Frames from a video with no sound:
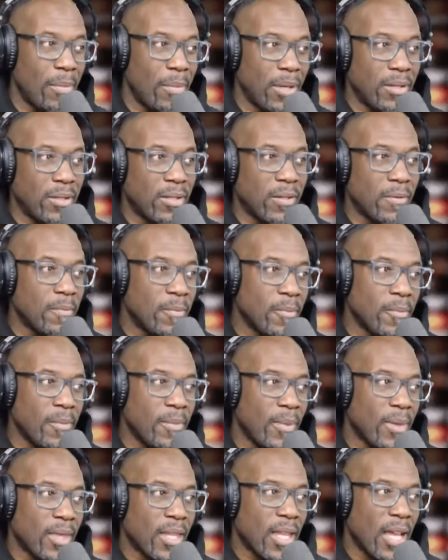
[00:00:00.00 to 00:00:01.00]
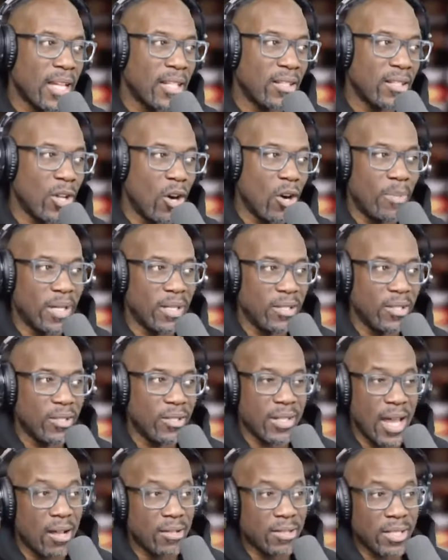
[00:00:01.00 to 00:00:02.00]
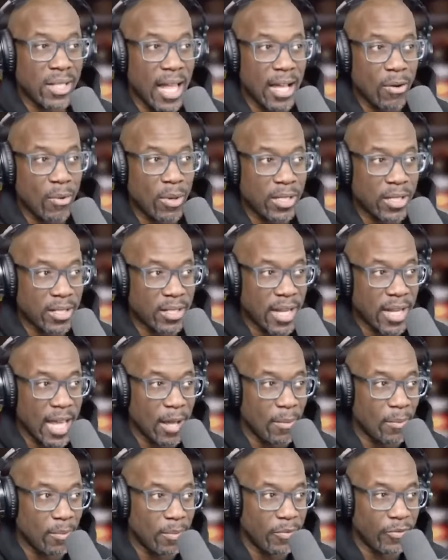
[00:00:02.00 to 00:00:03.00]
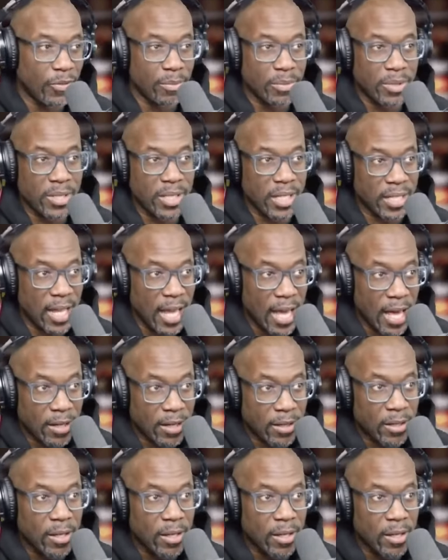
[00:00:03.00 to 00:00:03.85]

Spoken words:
I don't know. But he sounds like, what's his name from CNN?